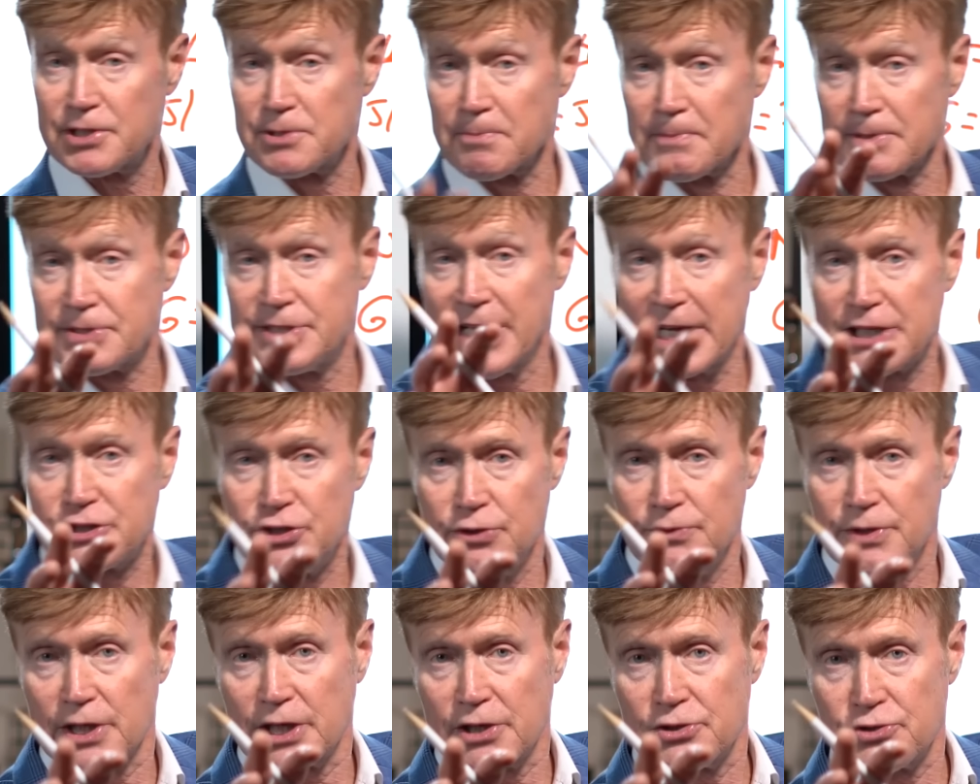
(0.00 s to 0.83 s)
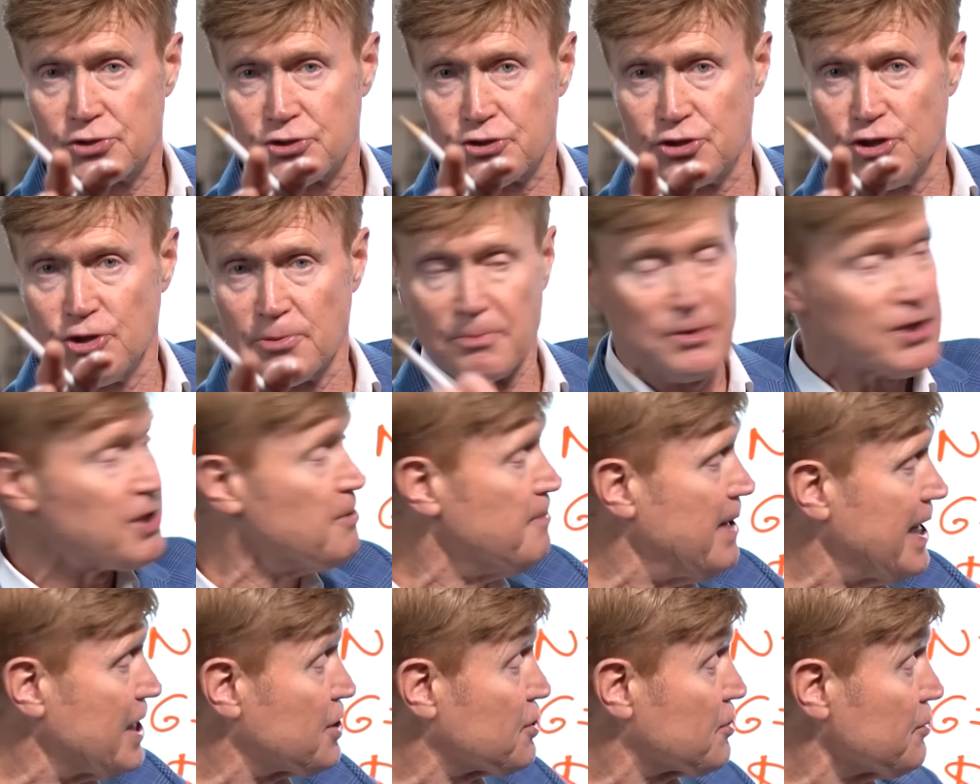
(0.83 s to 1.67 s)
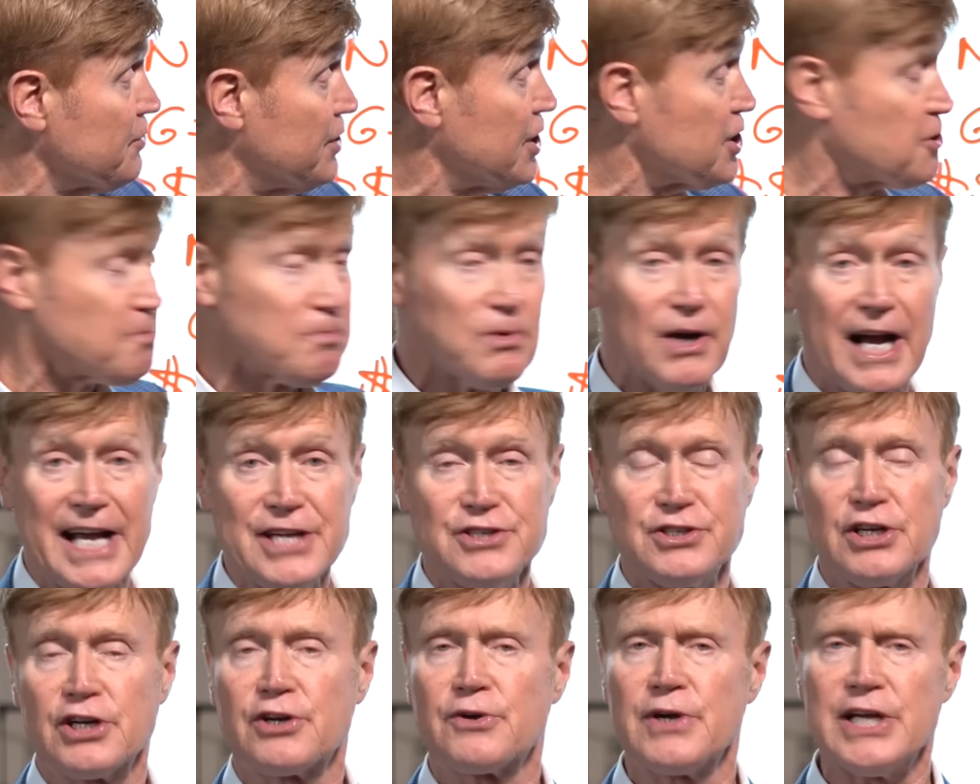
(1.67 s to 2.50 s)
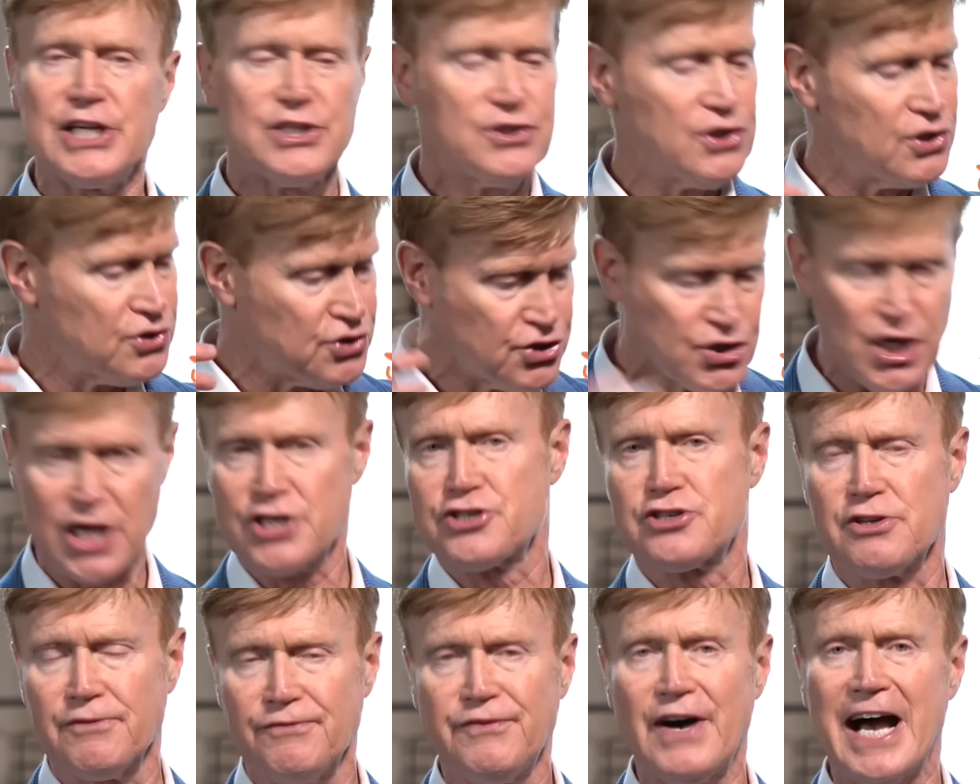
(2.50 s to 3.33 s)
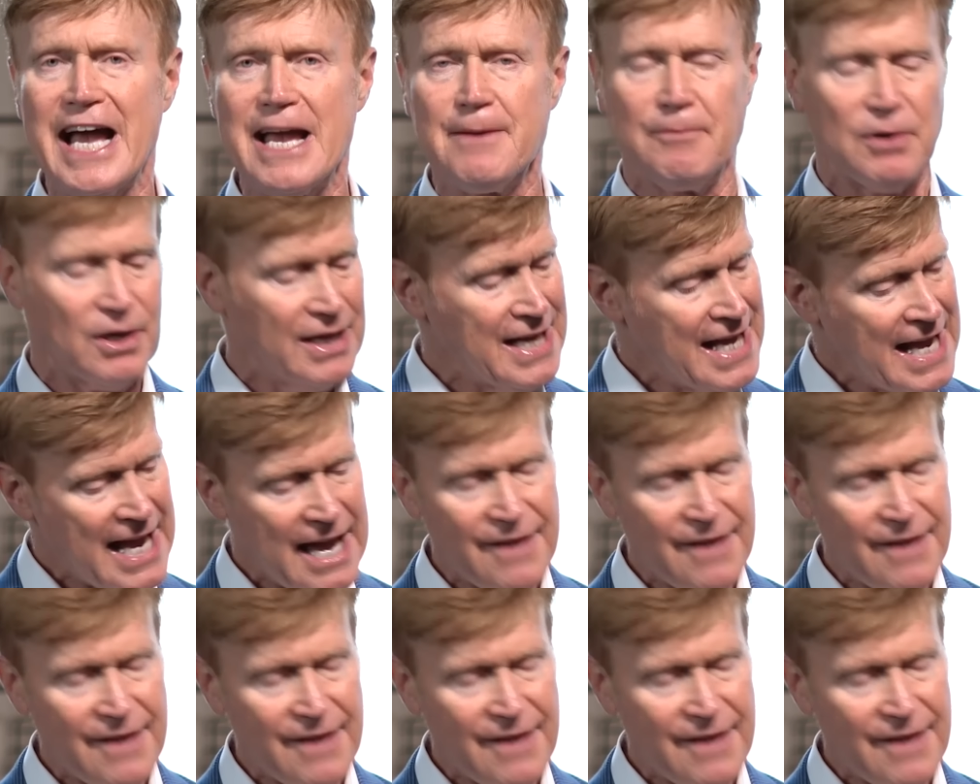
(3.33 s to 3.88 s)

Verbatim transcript: is to protect you, the consumer, to make sure this price increase is justifiable.